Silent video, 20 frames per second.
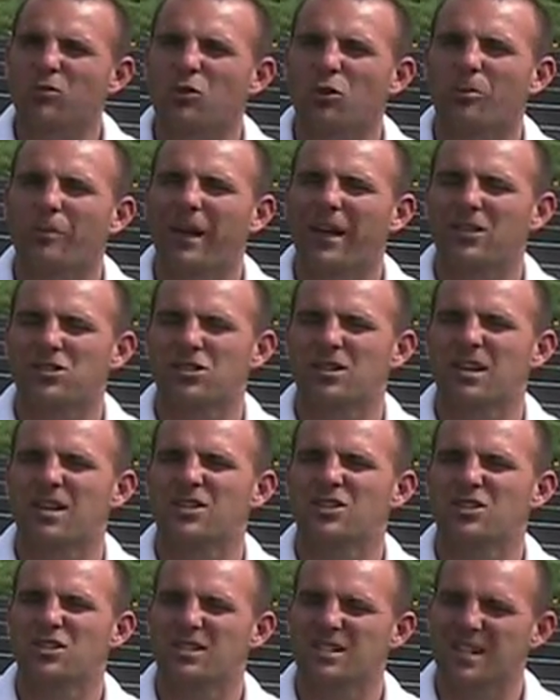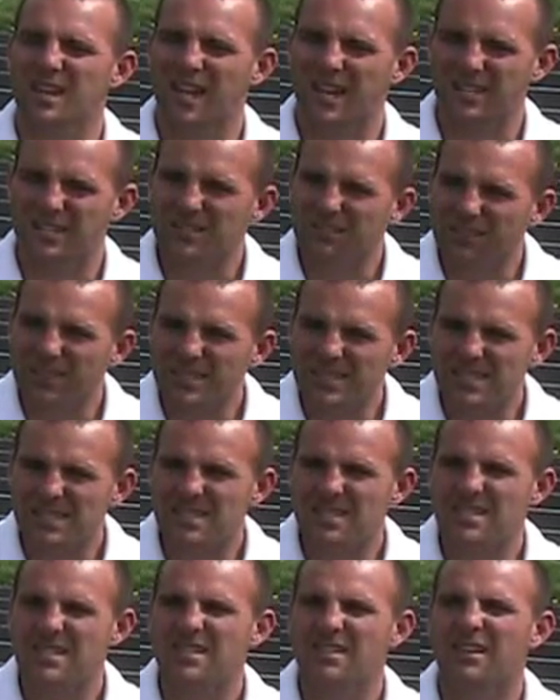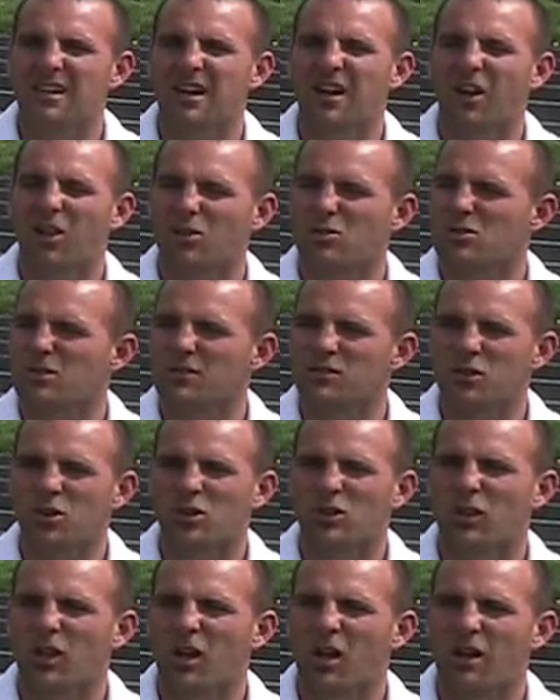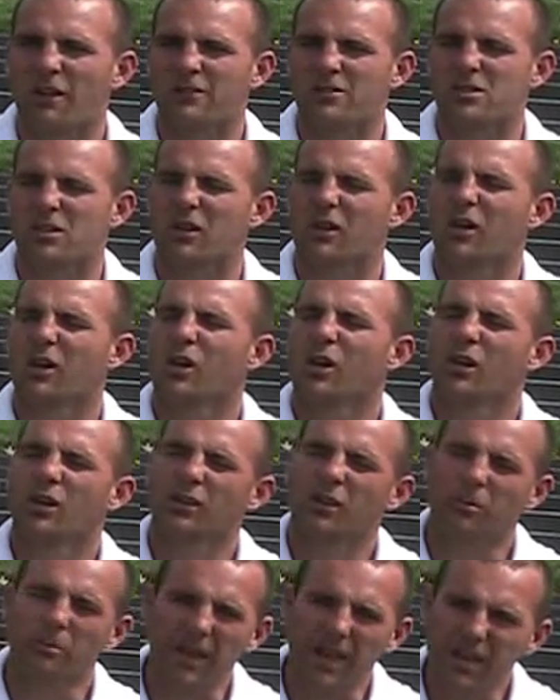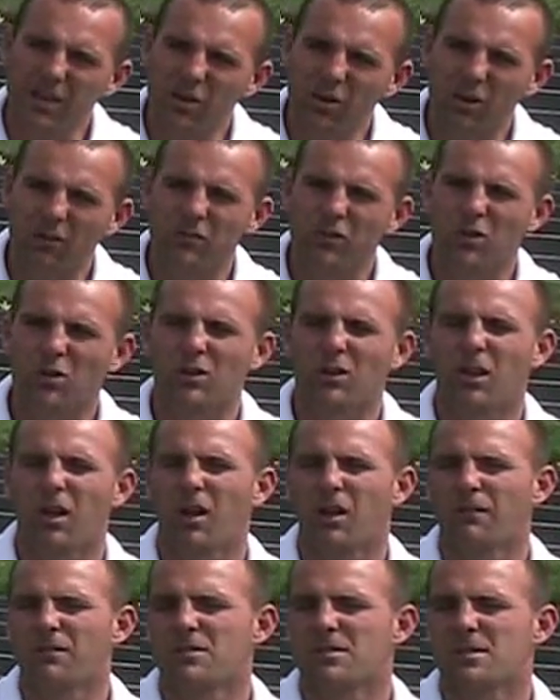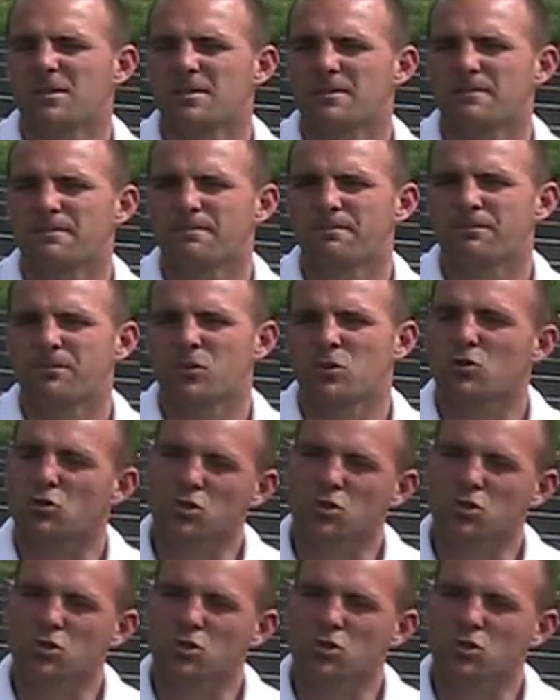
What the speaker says: Look at your gloves. What color are your gloves? Look at them through your imagination and actively see the colors of your